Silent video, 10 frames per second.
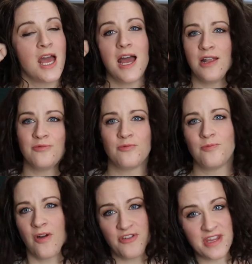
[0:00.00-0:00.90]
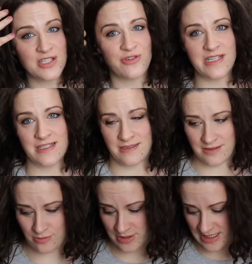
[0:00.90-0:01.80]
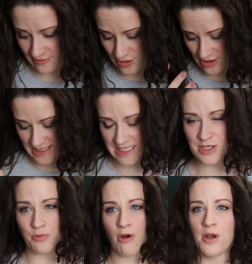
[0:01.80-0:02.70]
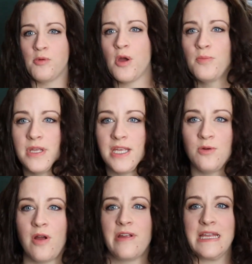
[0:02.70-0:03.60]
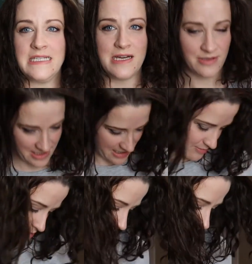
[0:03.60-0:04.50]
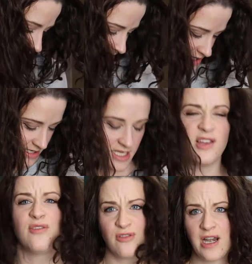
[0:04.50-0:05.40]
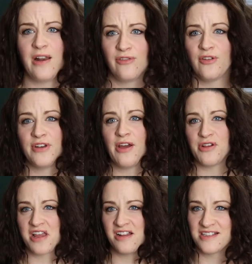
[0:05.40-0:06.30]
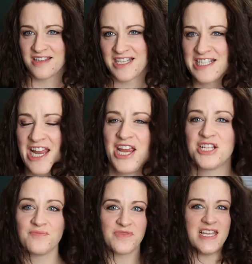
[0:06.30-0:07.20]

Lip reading: And for this reason, once you've done this, you probably won't be wearing it down again because you've really fluffed out your curls at this stage.